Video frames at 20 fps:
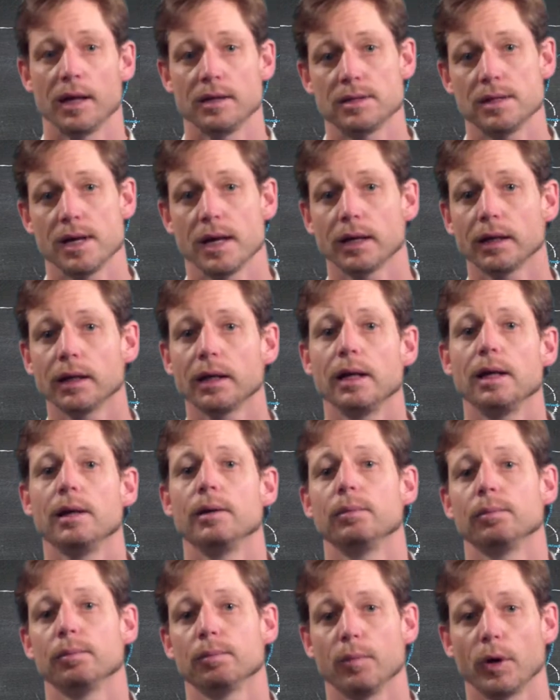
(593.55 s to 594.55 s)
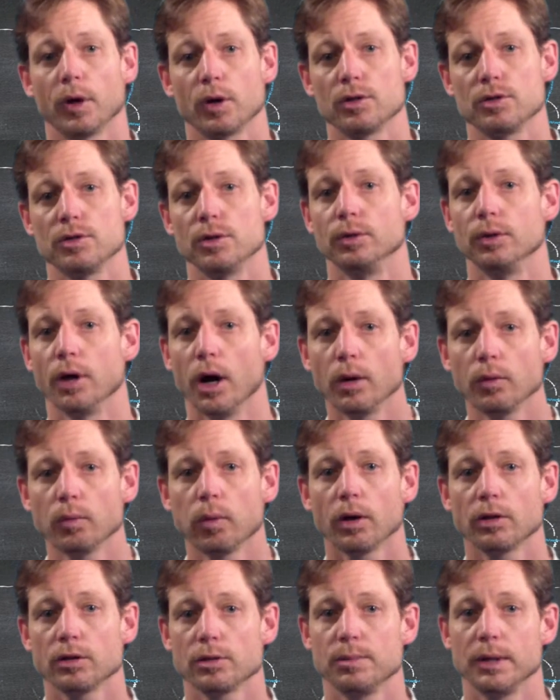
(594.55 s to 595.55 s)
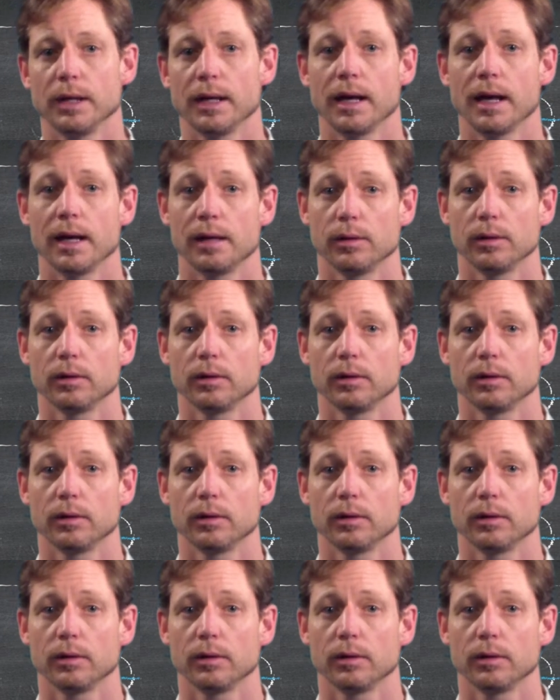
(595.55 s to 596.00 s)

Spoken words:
and secondly because you don't want to be